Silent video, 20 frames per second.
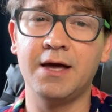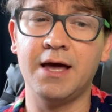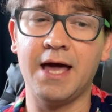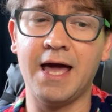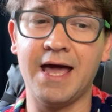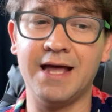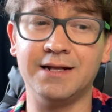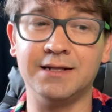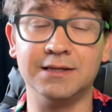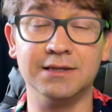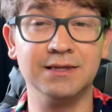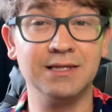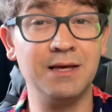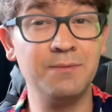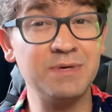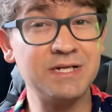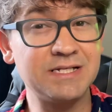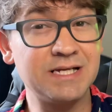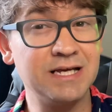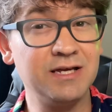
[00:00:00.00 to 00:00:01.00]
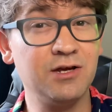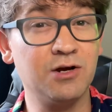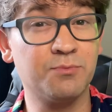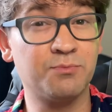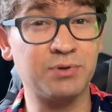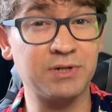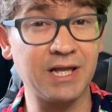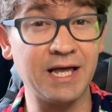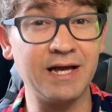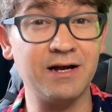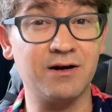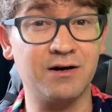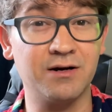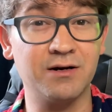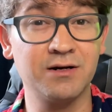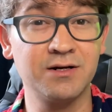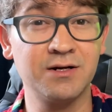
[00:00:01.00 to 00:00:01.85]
and limiting your player